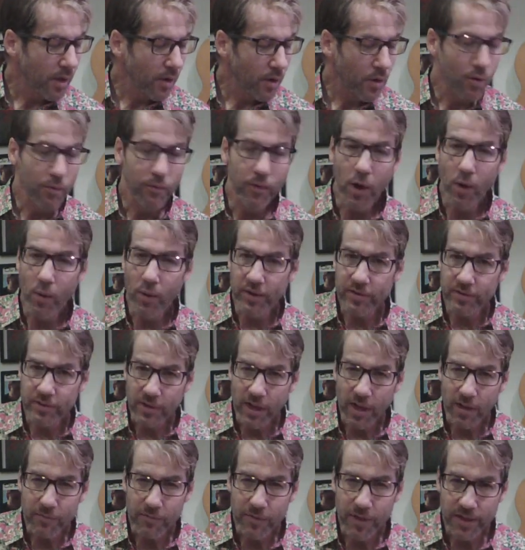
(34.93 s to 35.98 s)
who've always
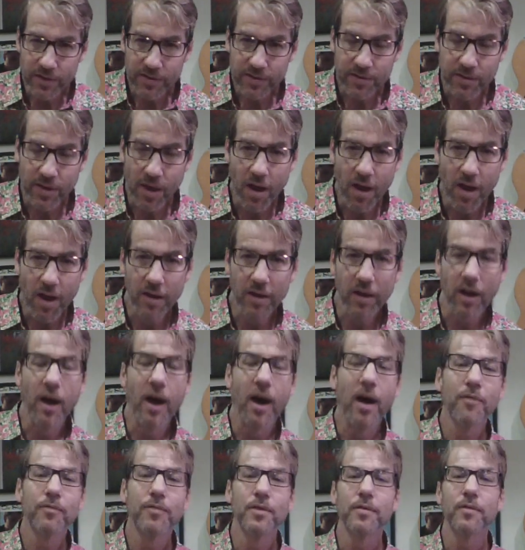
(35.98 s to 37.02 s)
loved this song
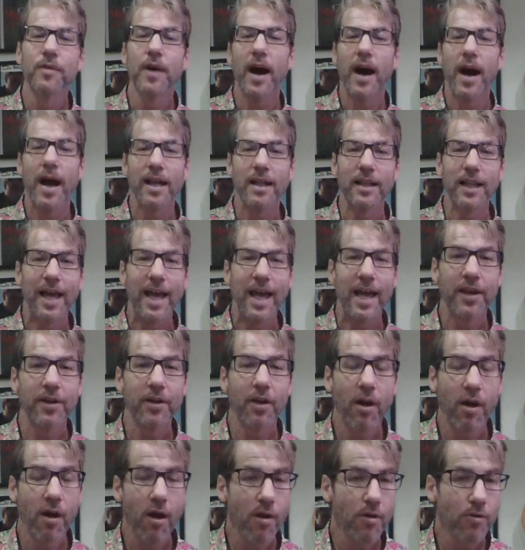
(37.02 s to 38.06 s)
off of Highland
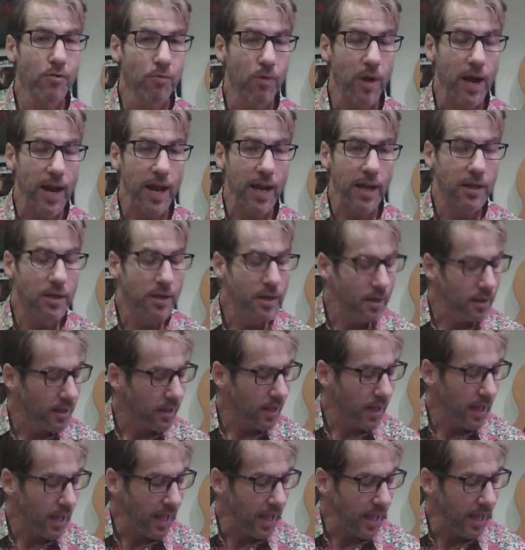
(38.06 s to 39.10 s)
Hard Rain,
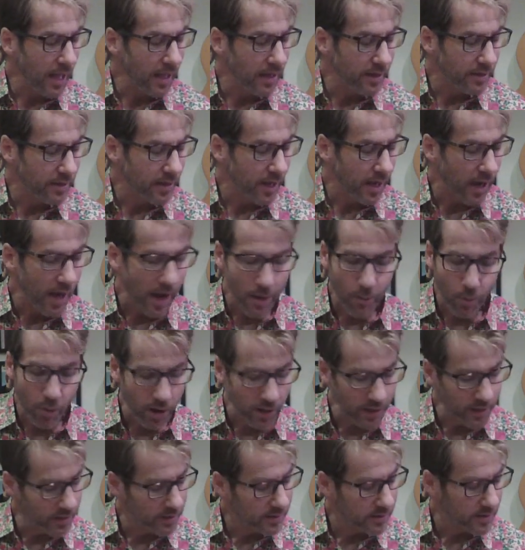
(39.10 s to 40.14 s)
and I
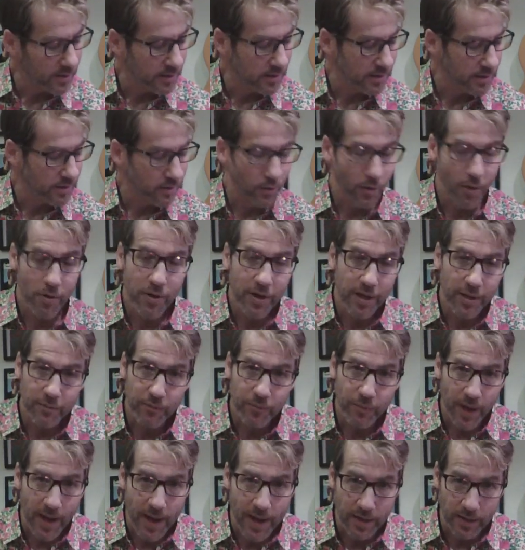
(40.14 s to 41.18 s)
wanted to learn it
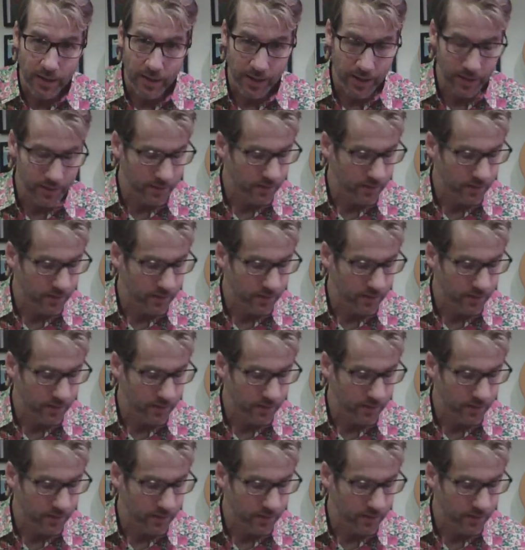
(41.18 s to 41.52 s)
finally.